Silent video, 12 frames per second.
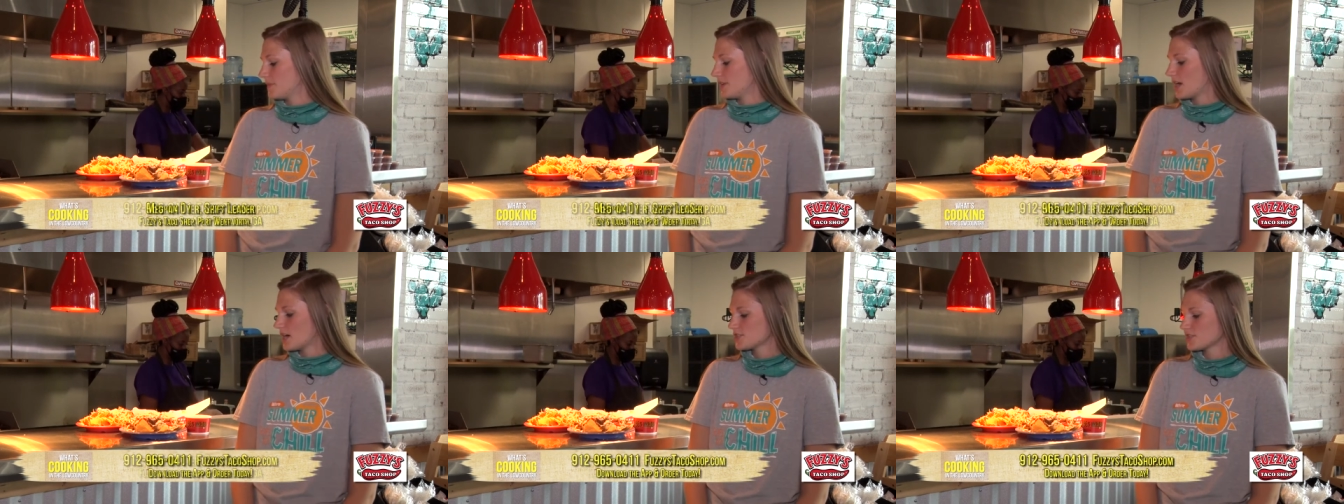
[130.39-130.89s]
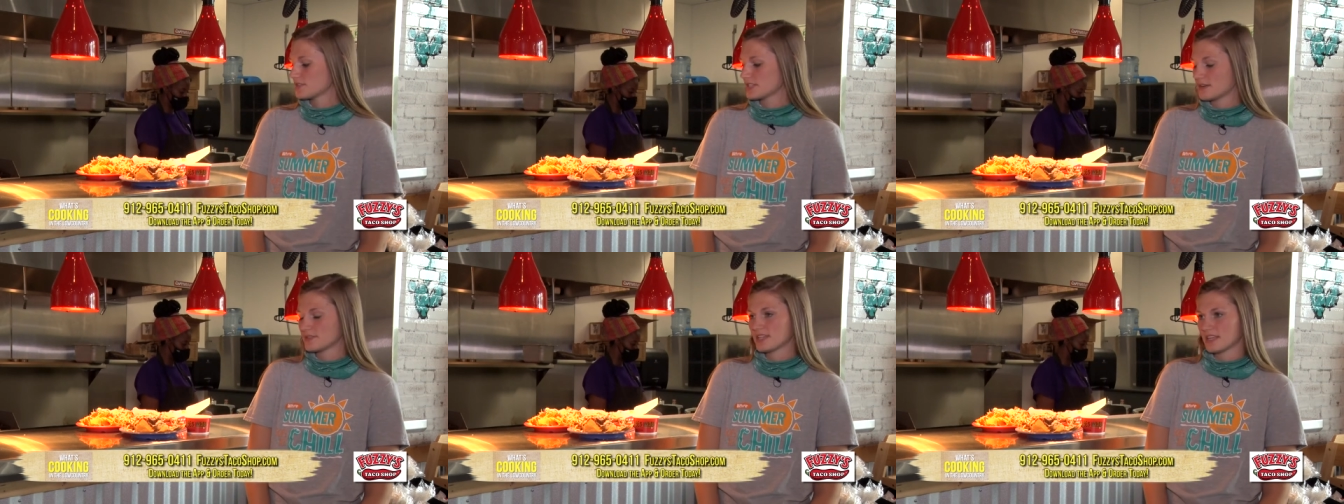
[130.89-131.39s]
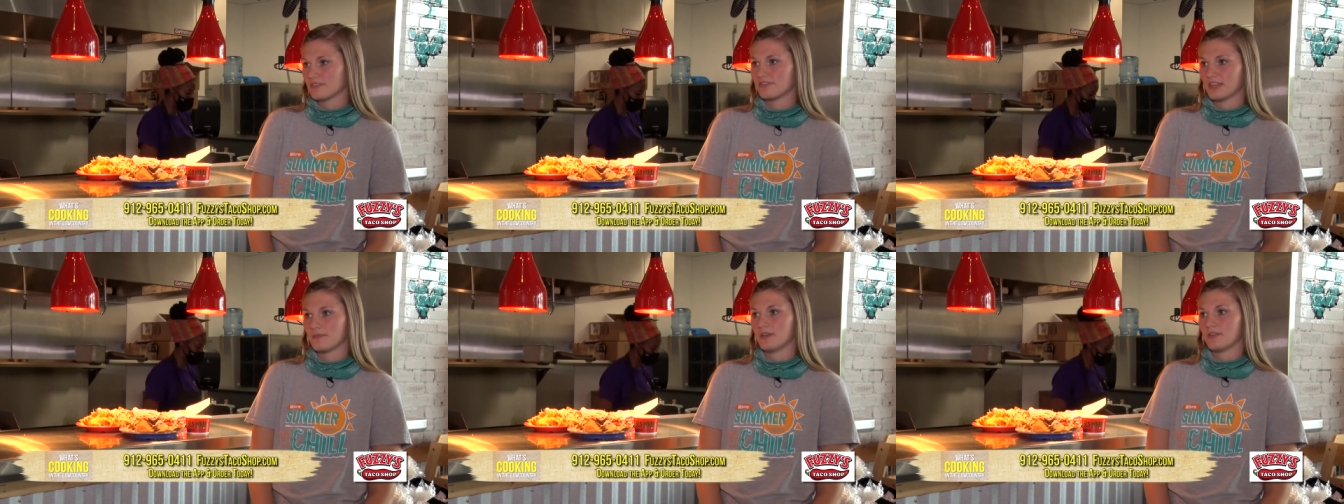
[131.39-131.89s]
the nachos, I would say the
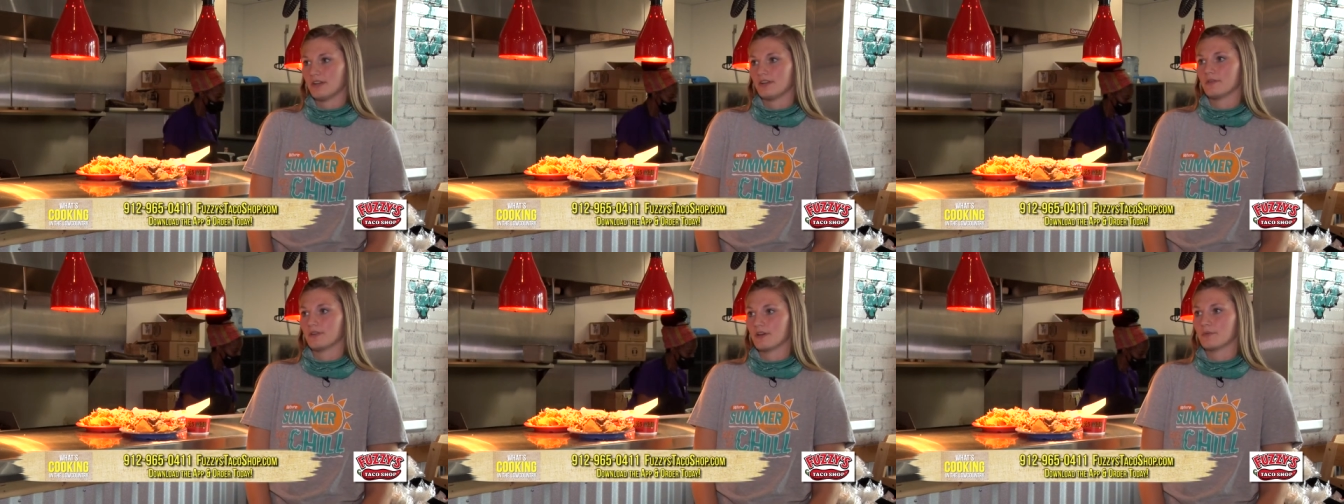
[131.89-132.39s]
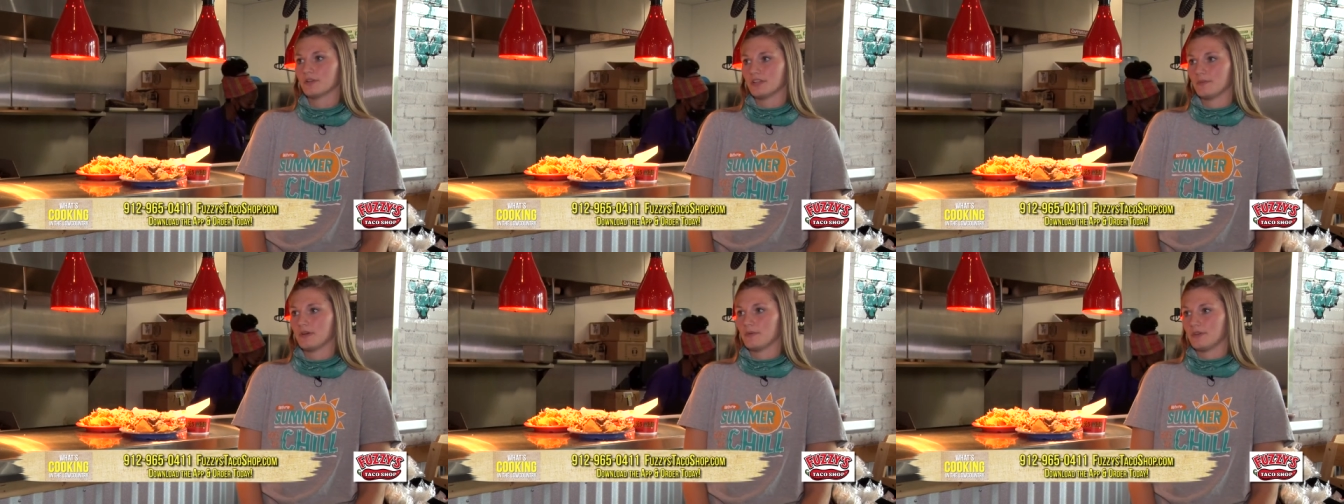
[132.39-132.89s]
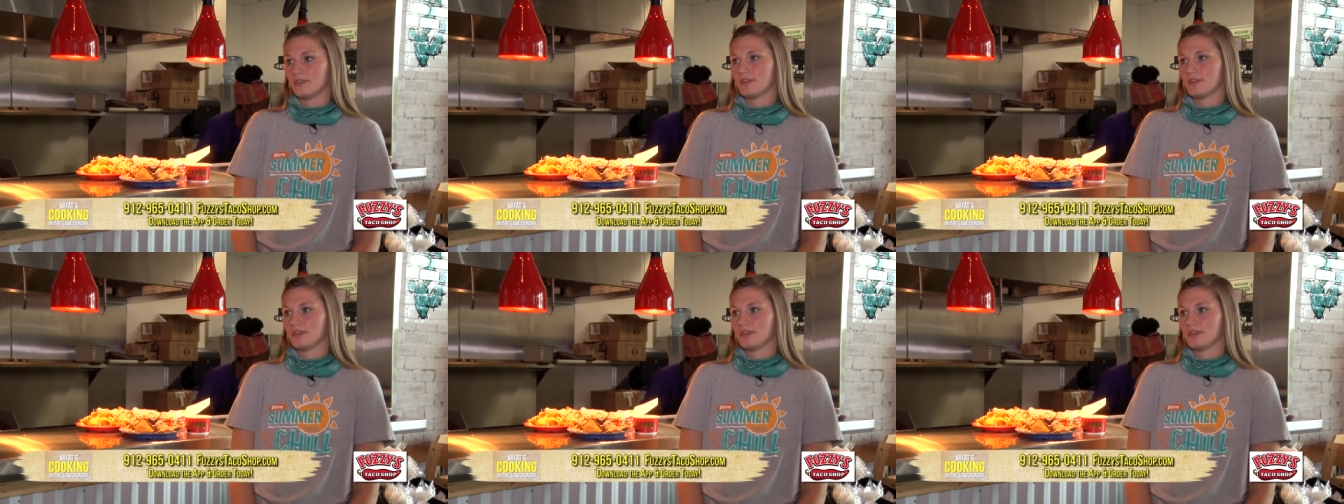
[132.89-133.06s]
Flaming Rita would go really well with